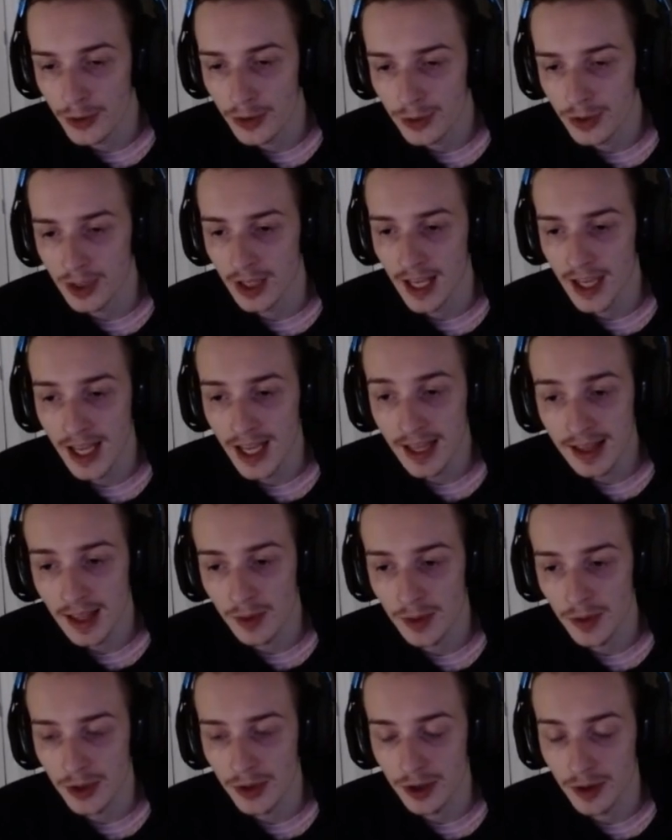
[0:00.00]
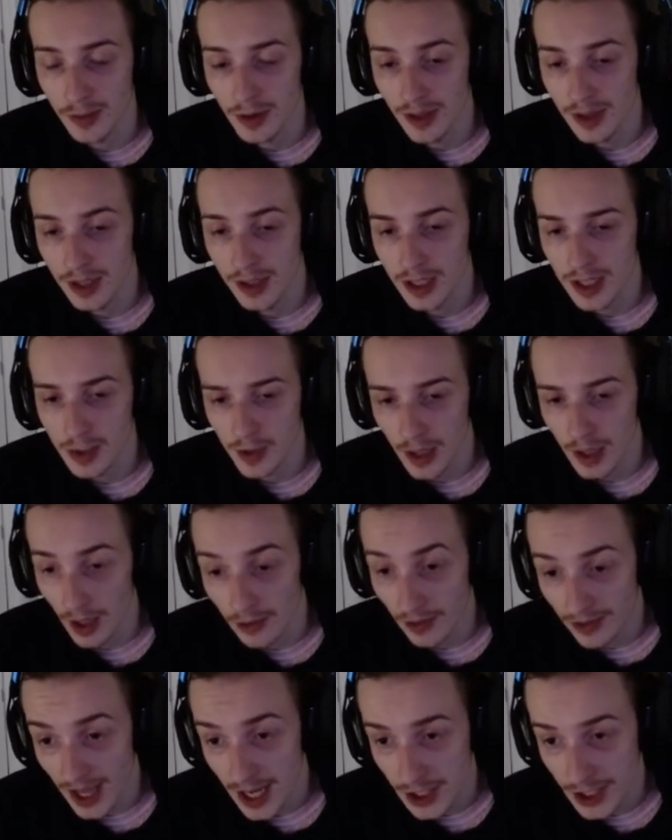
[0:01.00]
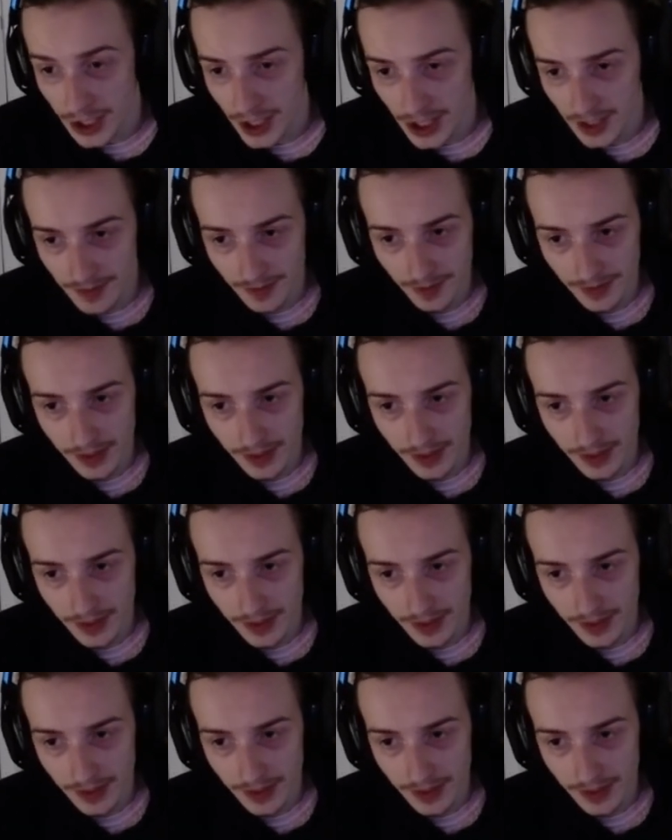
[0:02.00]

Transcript: to hit them with your abilities without flashing.